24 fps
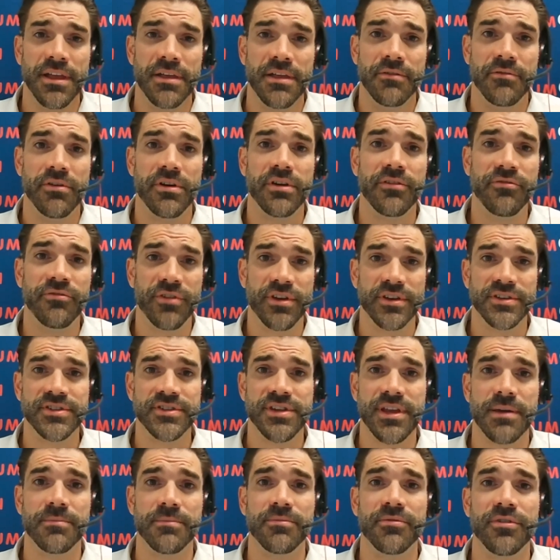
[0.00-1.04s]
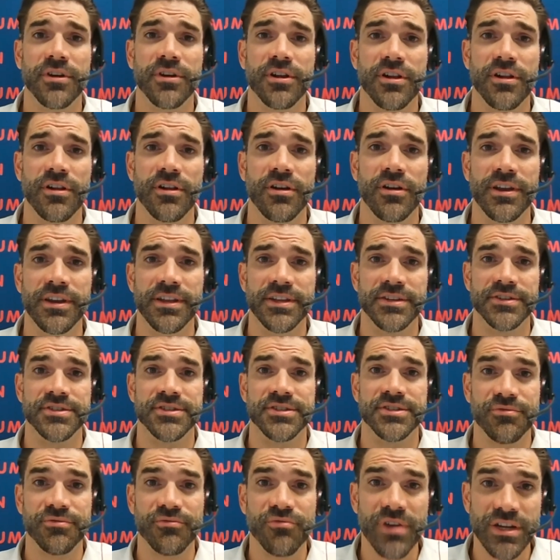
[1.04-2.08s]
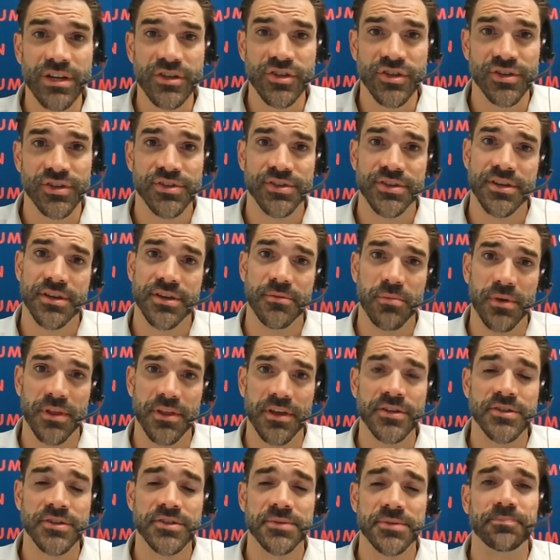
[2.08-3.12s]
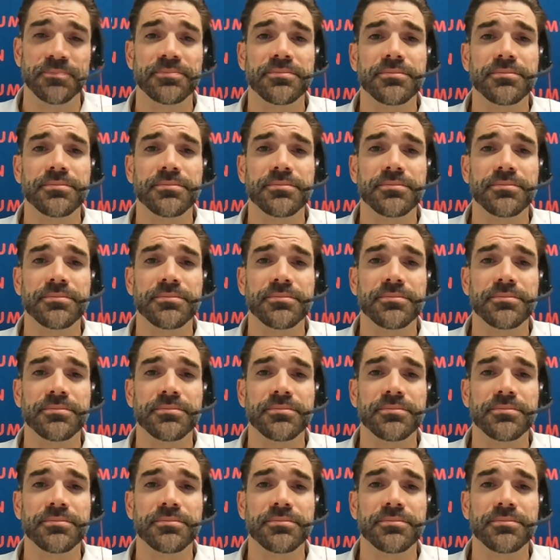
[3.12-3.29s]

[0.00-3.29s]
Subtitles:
very first step for a client is to register with us